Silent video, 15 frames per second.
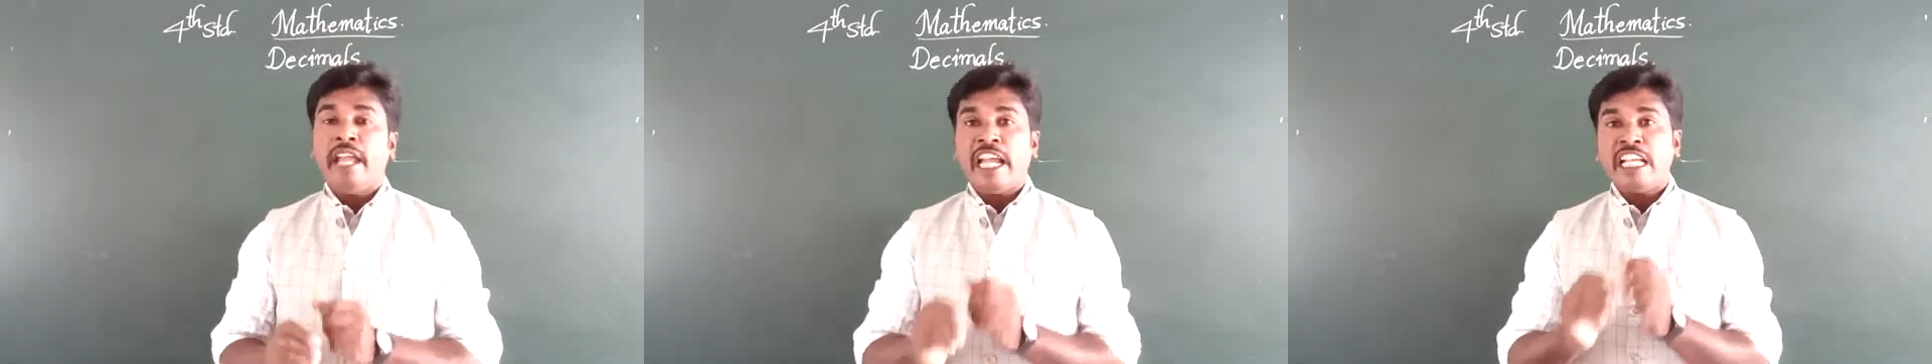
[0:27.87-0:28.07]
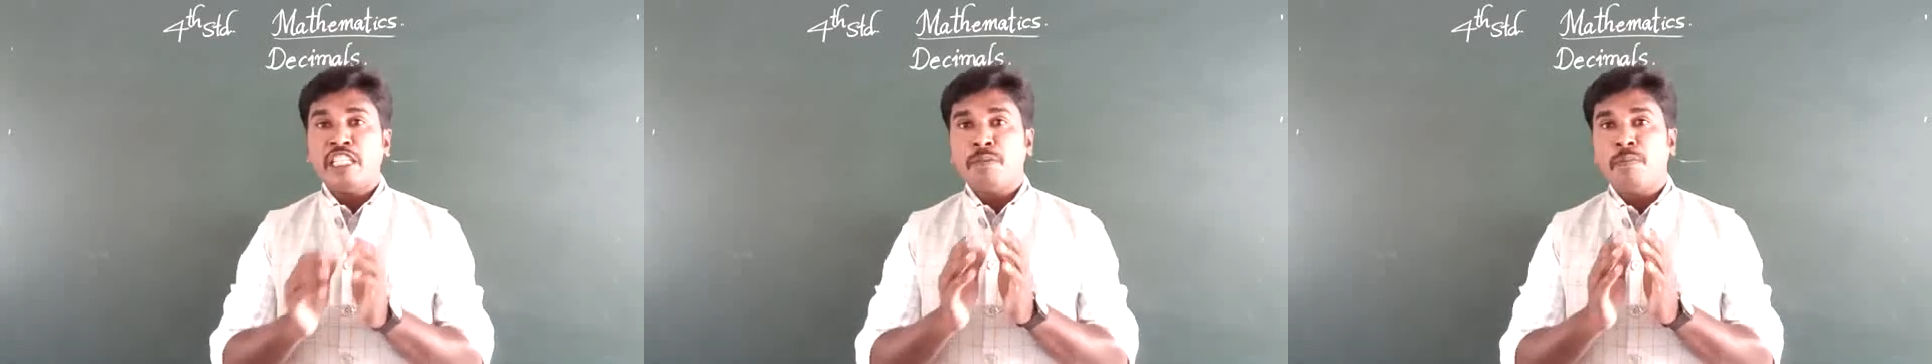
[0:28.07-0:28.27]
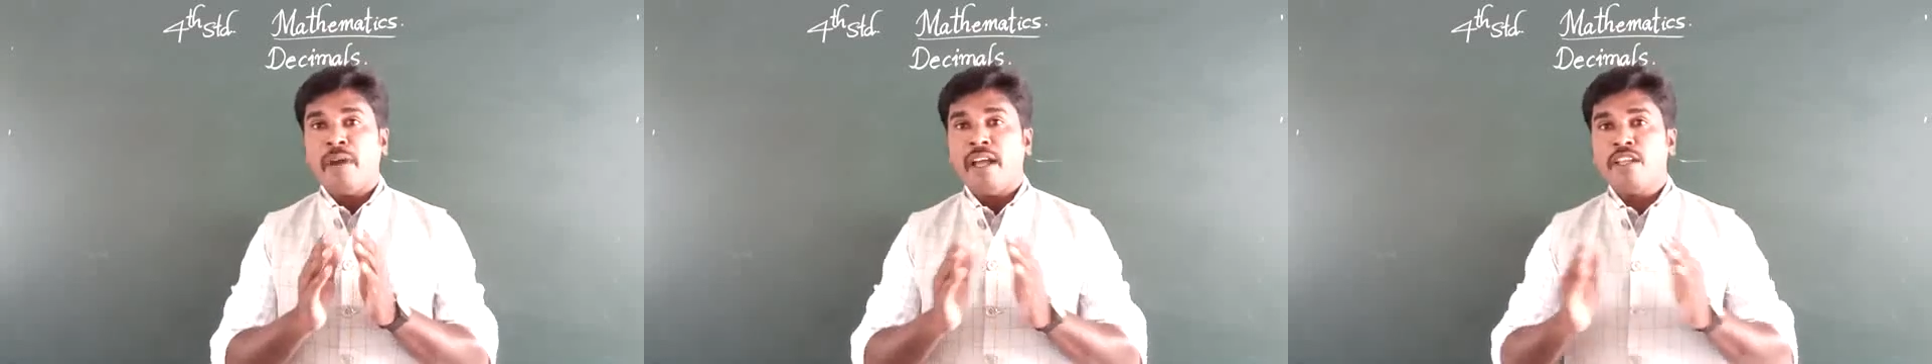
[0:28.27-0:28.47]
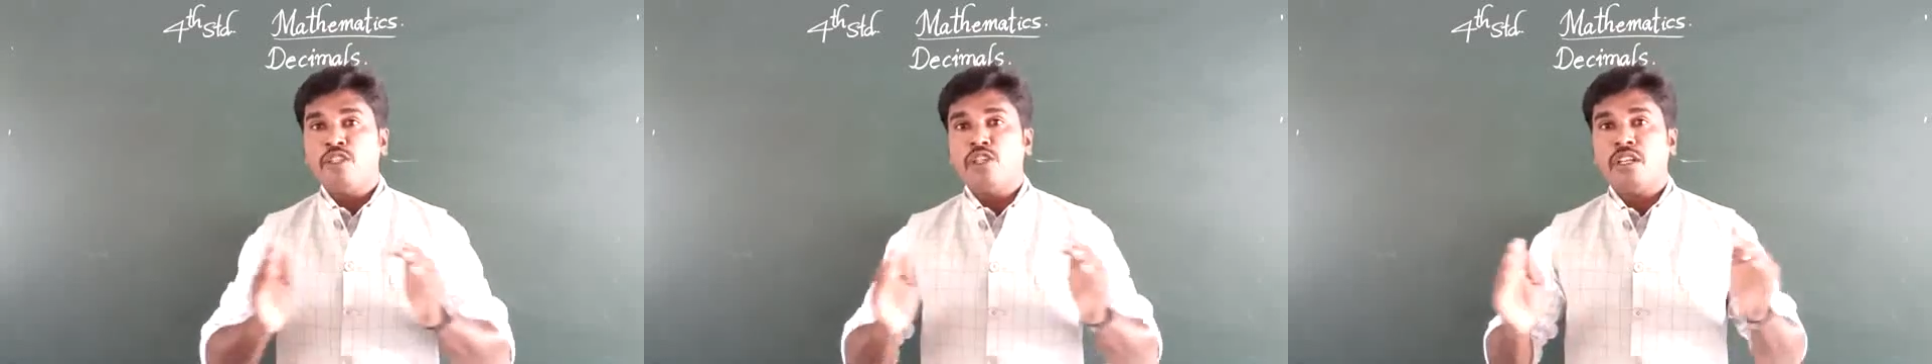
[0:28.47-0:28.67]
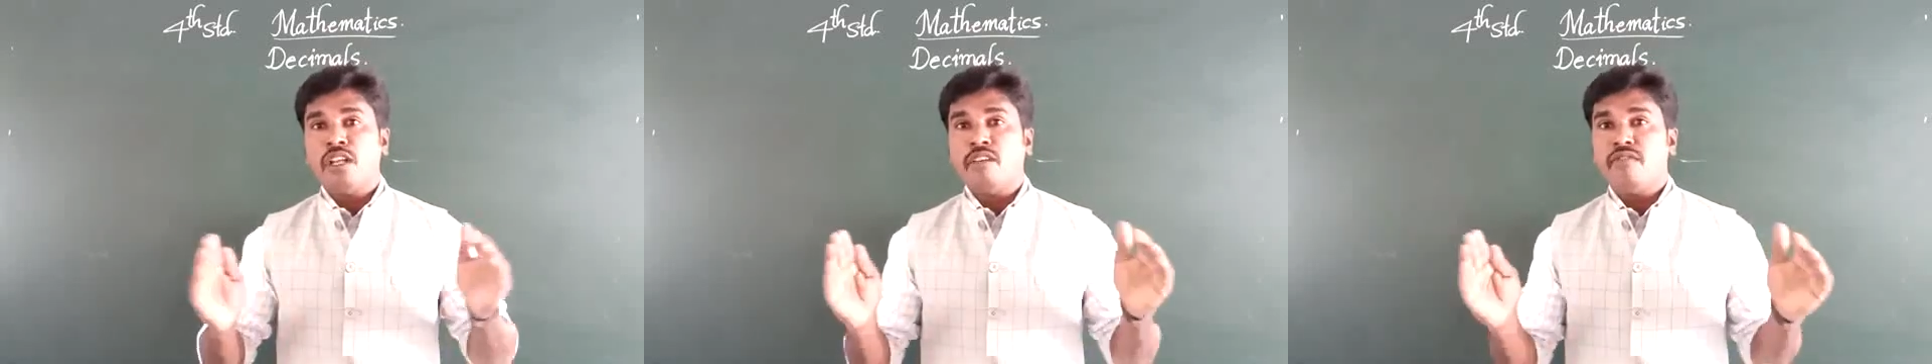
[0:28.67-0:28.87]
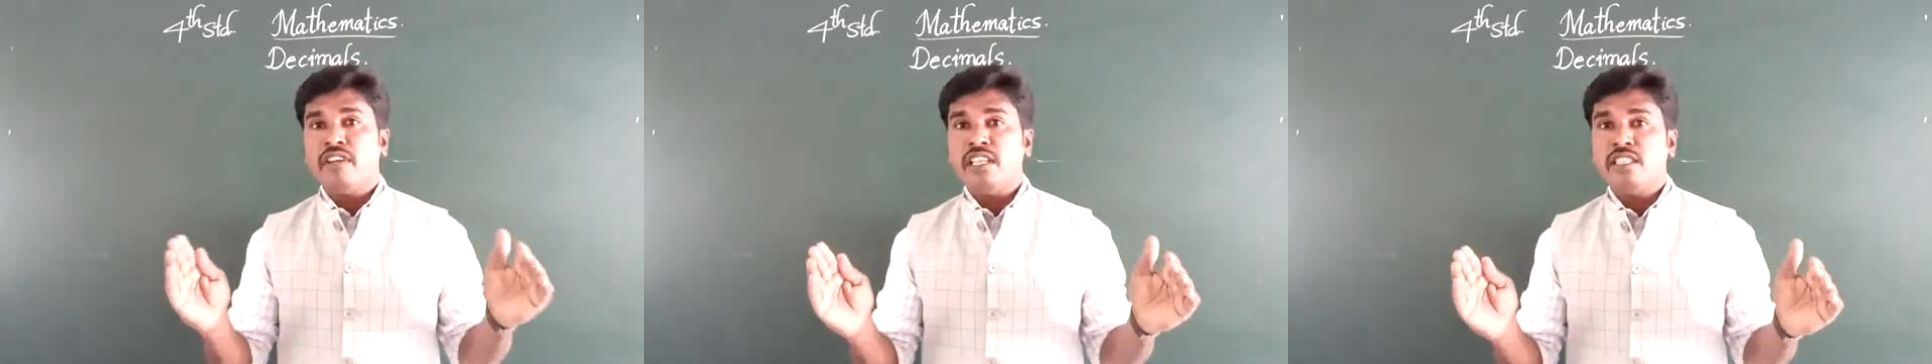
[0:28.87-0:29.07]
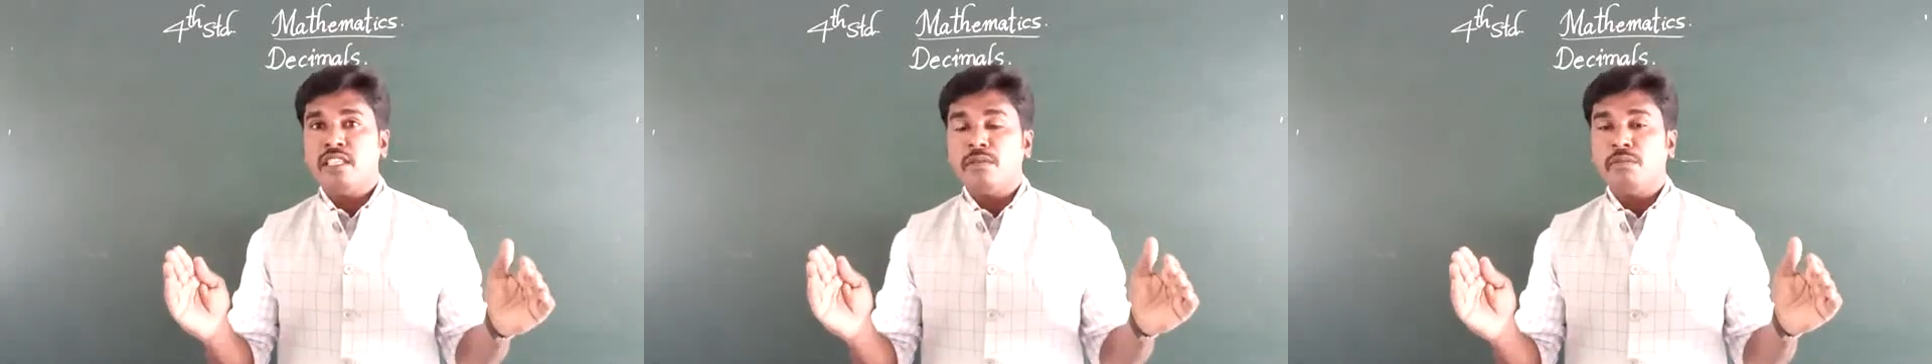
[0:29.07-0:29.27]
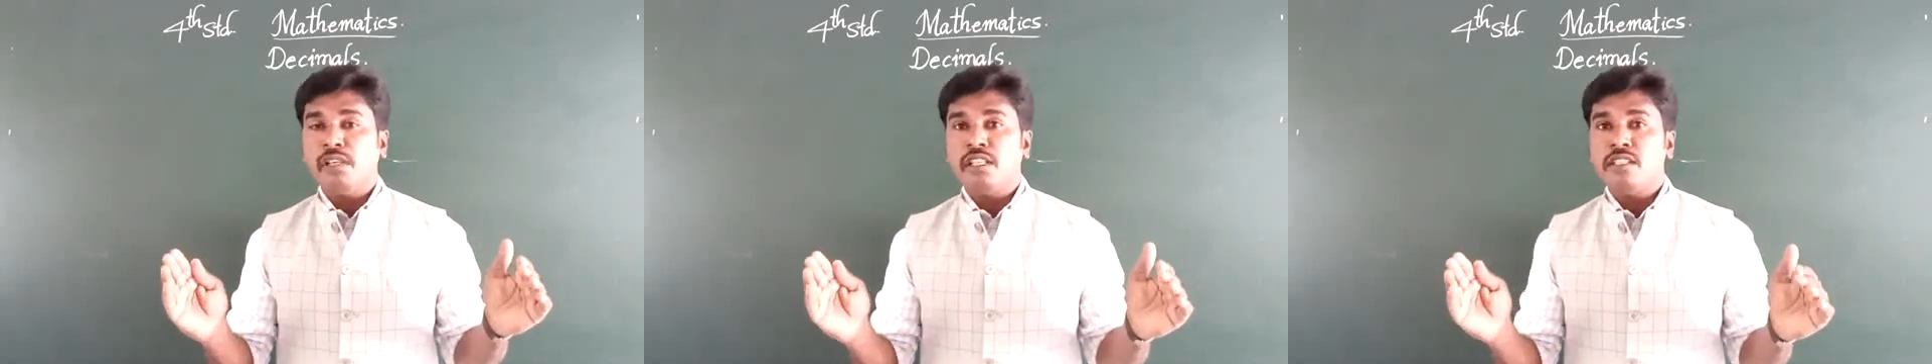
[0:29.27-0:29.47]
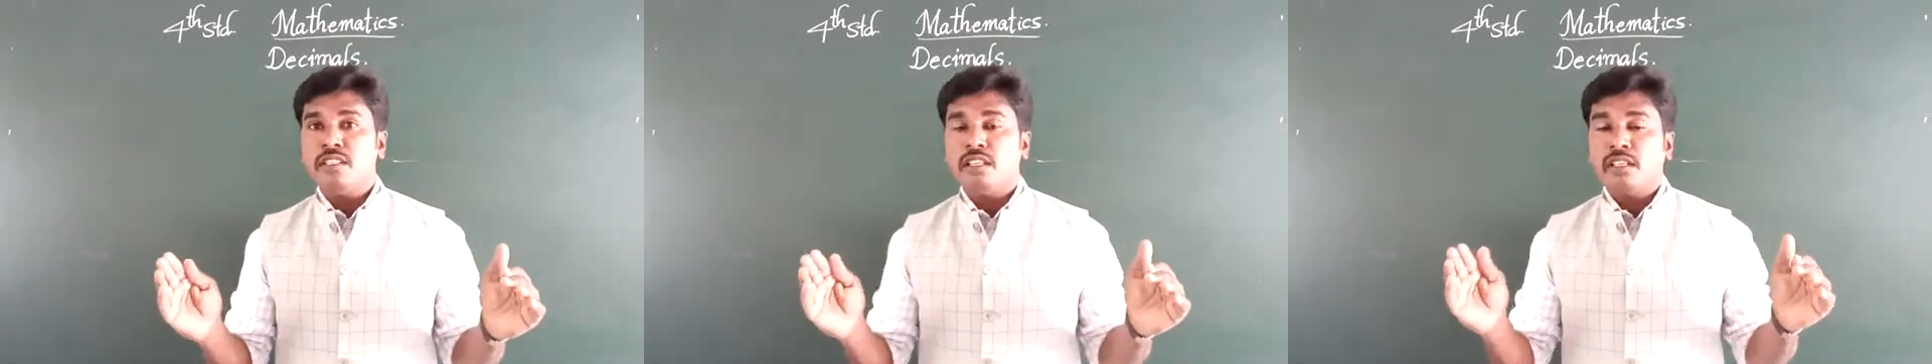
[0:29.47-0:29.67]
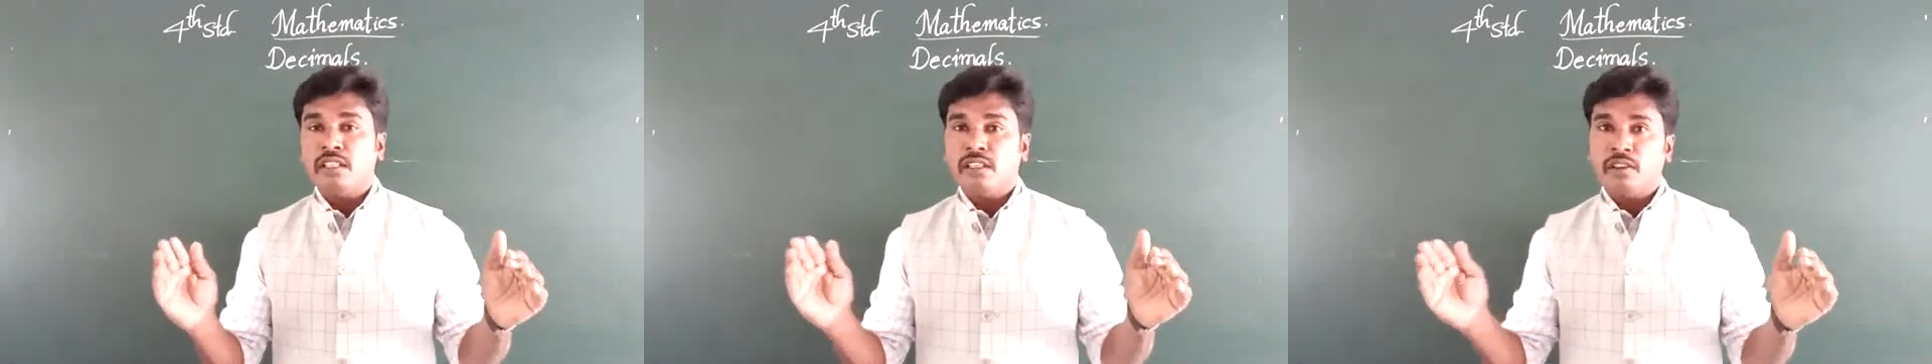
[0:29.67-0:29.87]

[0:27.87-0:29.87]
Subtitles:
expansion of decimals,